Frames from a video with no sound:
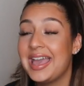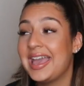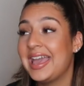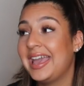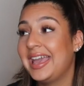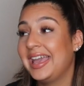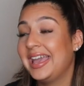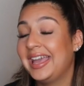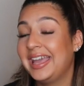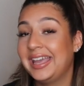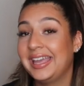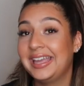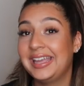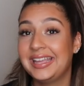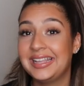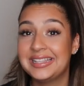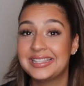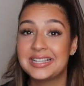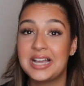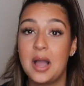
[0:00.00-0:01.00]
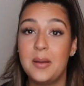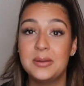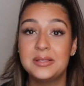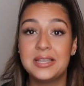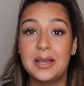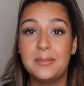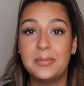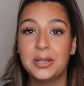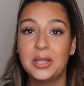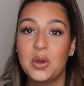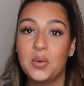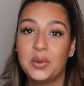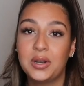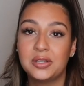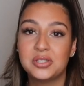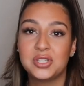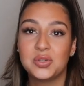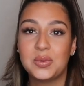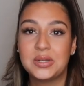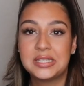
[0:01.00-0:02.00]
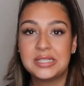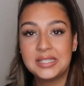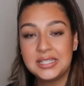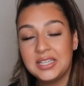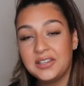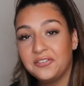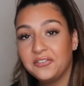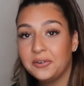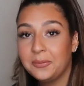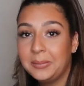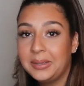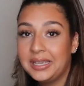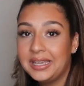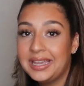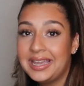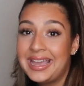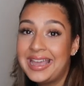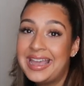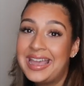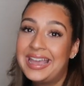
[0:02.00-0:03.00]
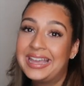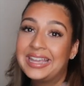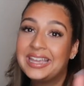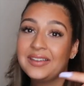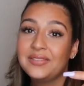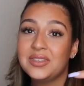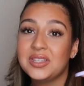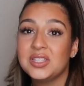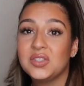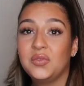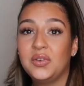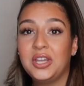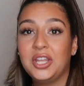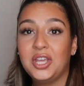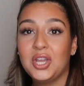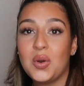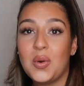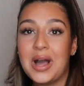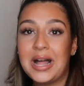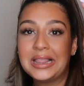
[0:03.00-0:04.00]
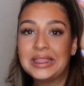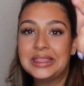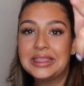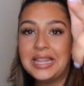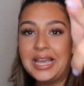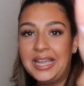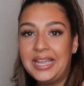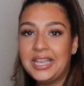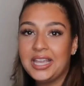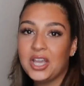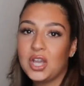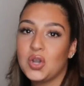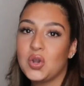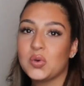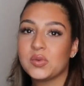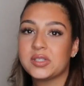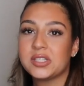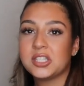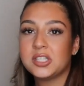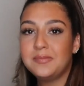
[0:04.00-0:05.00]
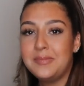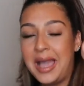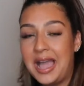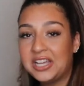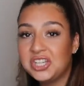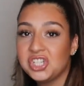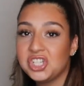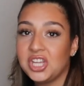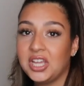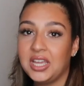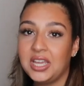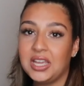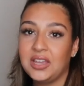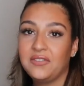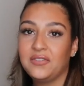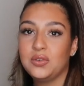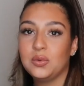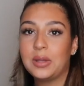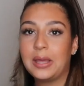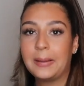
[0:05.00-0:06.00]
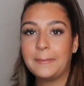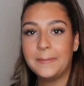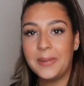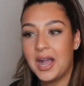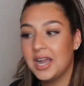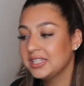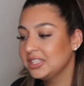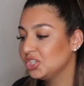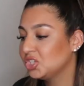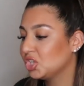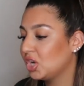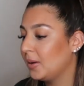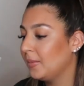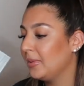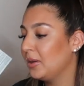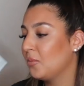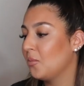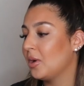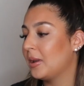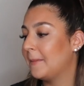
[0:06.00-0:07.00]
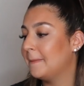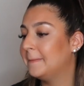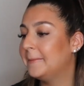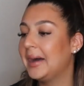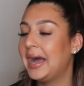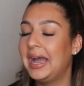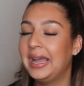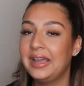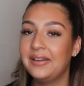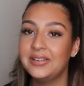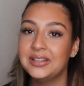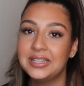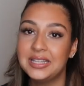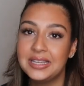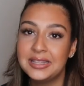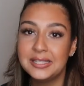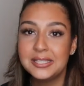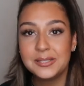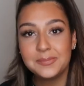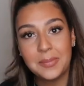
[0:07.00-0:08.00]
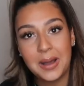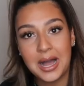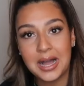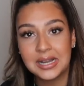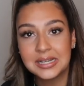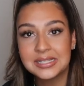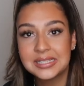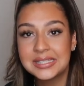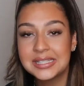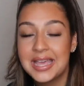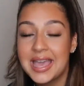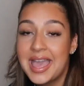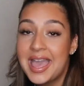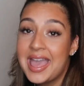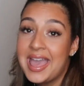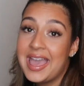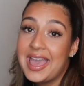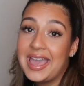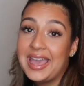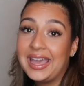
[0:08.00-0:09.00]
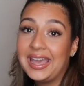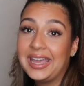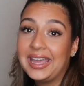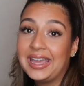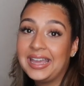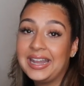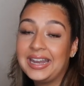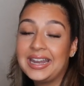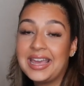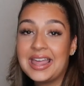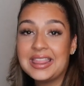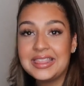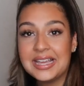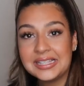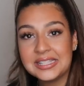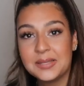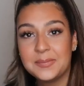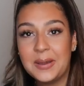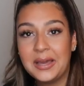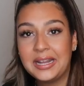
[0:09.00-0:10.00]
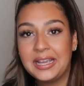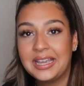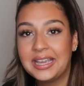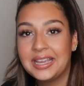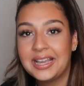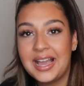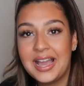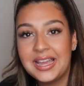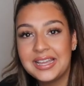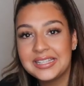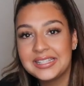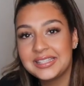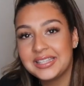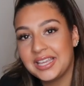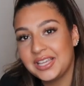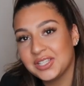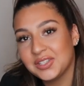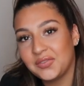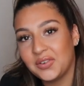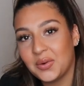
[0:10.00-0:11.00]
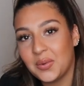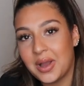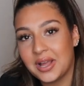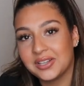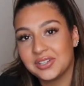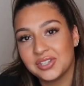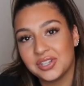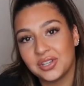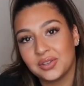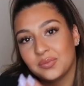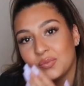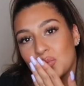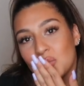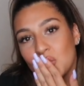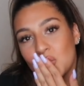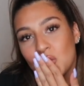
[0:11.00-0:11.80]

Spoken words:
And comment down below what else you want to see from me. Give this video a like. Go smash it if you like Boxycharm and want to buy everything in this box. And that's about it, guys. Thanks for watching.